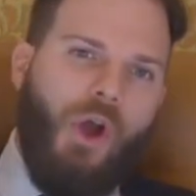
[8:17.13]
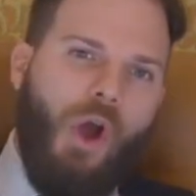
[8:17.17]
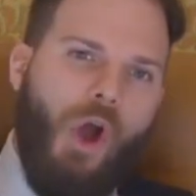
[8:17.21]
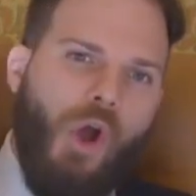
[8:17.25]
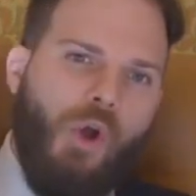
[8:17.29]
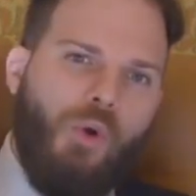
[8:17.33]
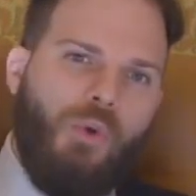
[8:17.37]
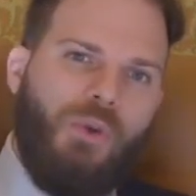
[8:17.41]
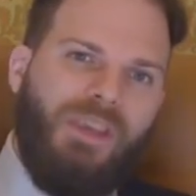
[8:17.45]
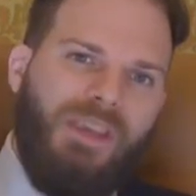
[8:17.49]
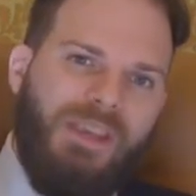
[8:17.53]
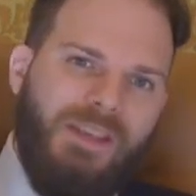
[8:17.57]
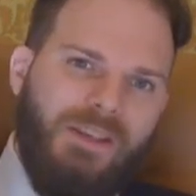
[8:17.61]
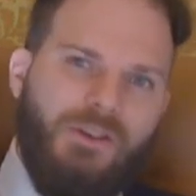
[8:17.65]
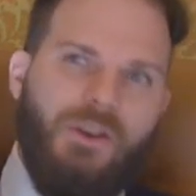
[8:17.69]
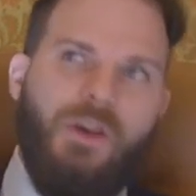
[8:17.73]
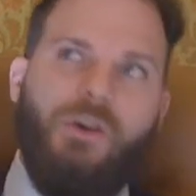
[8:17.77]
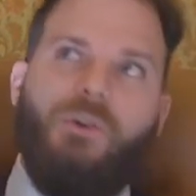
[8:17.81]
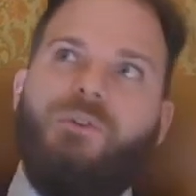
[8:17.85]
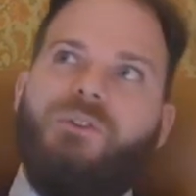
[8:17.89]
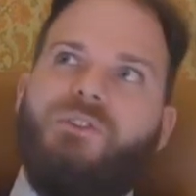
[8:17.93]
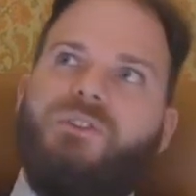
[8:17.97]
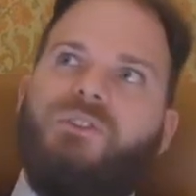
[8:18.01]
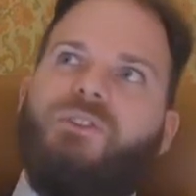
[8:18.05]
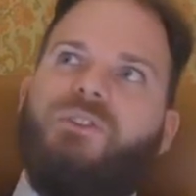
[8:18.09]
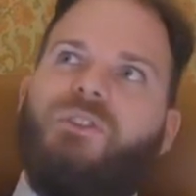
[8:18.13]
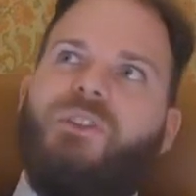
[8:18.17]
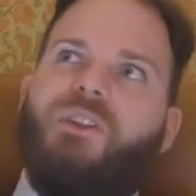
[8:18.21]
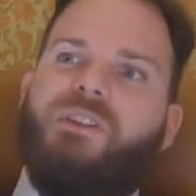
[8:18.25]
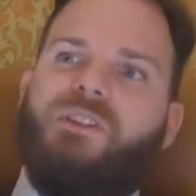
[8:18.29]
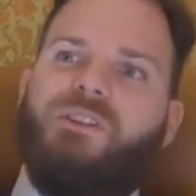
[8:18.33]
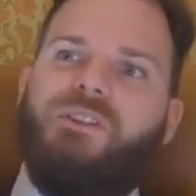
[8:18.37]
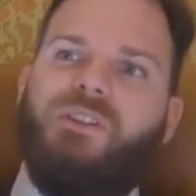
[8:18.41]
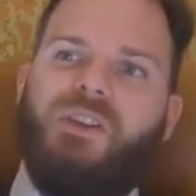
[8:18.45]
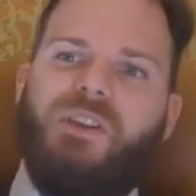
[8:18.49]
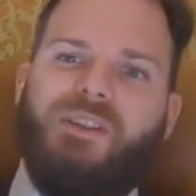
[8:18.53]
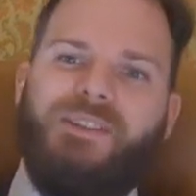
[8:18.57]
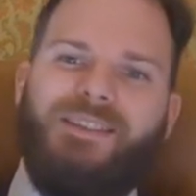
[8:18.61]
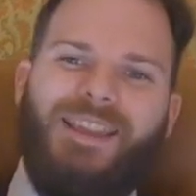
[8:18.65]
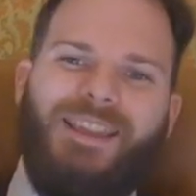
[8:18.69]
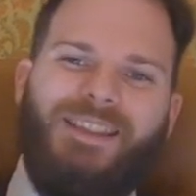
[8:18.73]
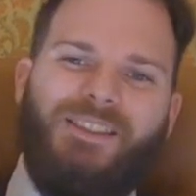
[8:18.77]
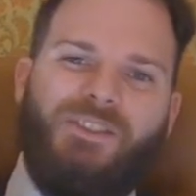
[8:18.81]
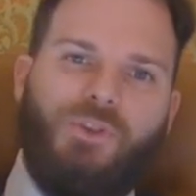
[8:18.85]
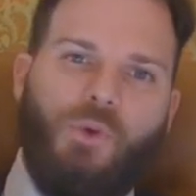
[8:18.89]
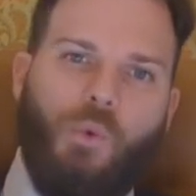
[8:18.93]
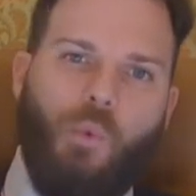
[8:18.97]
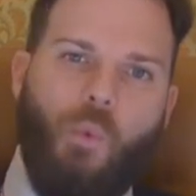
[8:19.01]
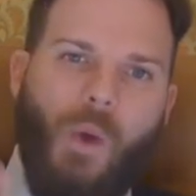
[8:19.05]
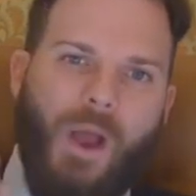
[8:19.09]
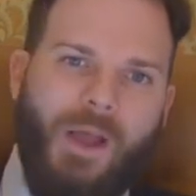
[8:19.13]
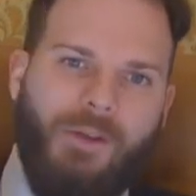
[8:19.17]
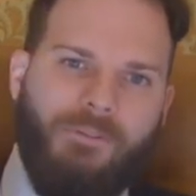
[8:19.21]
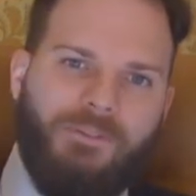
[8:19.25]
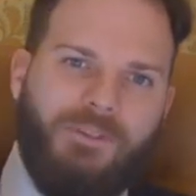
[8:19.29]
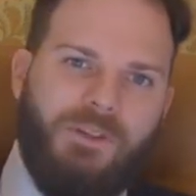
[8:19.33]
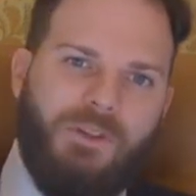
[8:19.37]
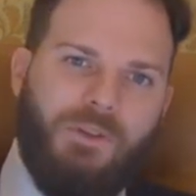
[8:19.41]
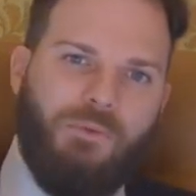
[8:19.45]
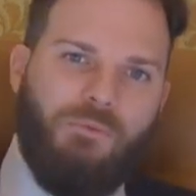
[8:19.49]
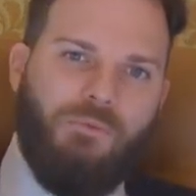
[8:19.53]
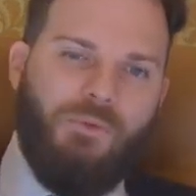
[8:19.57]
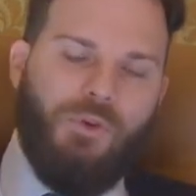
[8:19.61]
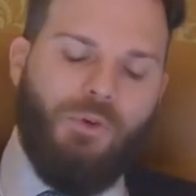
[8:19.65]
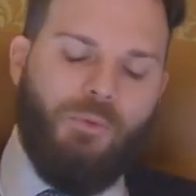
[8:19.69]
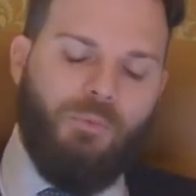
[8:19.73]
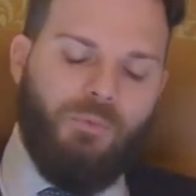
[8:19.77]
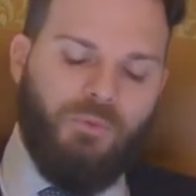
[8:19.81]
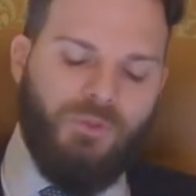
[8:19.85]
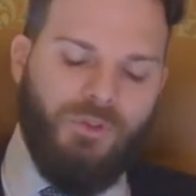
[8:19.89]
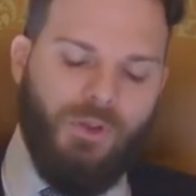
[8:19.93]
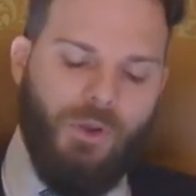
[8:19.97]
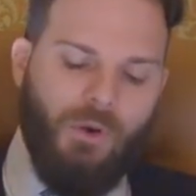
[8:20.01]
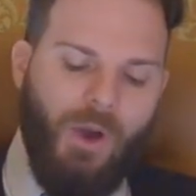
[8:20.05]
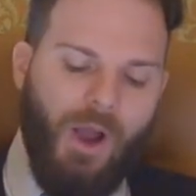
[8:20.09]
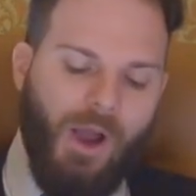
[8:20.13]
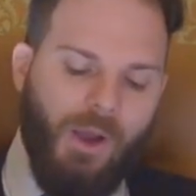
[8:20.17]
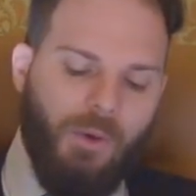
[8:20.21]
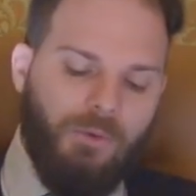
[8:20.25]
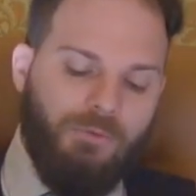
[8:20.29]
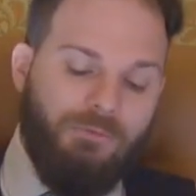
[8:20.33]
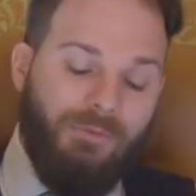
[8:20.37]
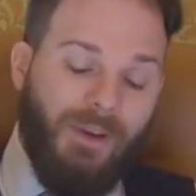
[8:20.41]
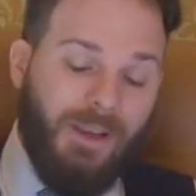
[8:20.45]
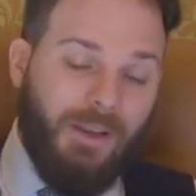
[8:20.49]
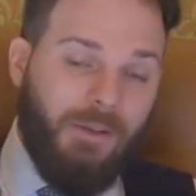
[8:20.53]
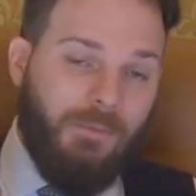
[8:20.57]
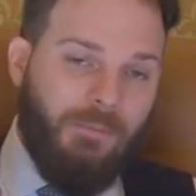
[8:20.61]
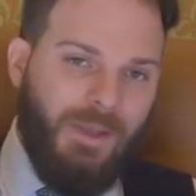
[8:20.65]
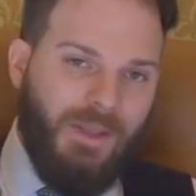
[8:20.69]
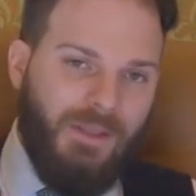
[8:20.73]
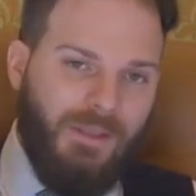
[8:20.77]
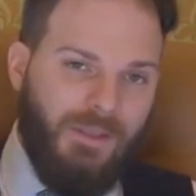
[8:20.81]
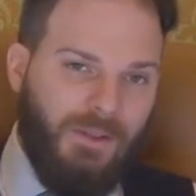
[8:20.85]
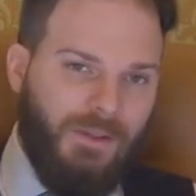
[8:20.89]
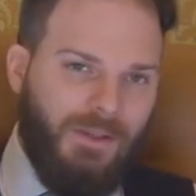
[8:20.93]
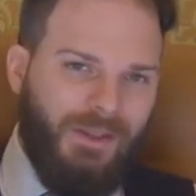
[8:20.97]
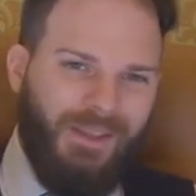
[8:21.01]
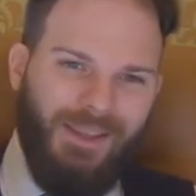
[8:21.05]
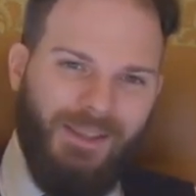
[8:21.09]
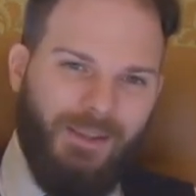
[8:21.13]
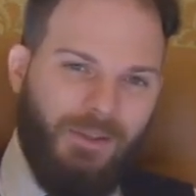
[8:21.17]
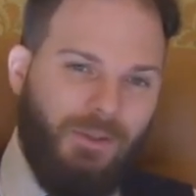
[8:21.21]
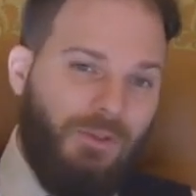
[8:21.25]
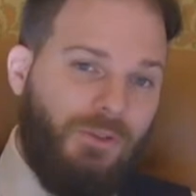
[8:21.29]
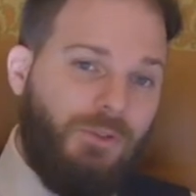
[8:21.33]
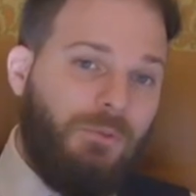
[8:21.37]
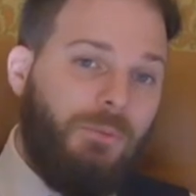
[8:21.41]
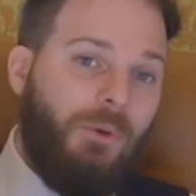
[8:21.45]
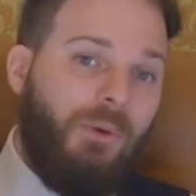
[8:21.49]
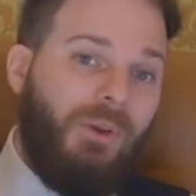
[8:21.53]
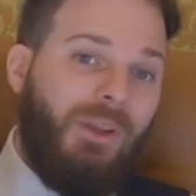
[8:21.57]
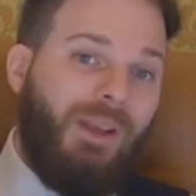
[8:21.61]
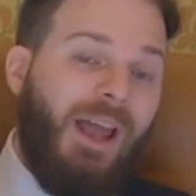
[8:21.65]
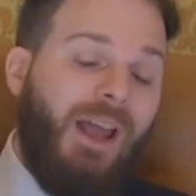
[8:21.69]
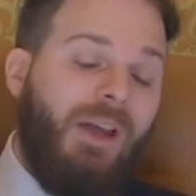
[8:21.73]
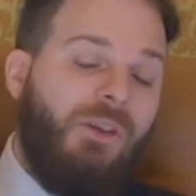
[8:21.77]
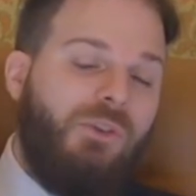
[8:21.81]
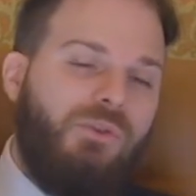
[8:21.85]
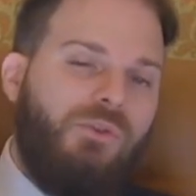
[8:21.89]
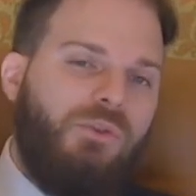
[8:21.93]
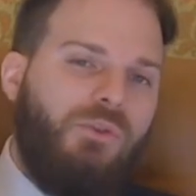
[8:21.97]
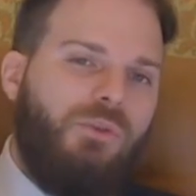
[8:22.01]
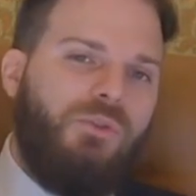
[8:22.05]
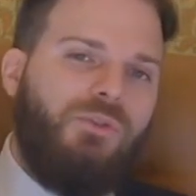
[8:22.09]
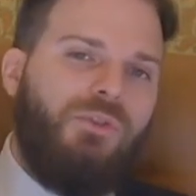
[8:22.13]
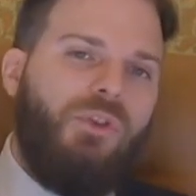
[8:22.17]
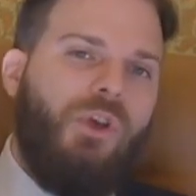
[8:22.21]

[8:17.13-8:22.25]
oaky notes that tend to waft in the room, so I would recommend that either you smoke it outdoors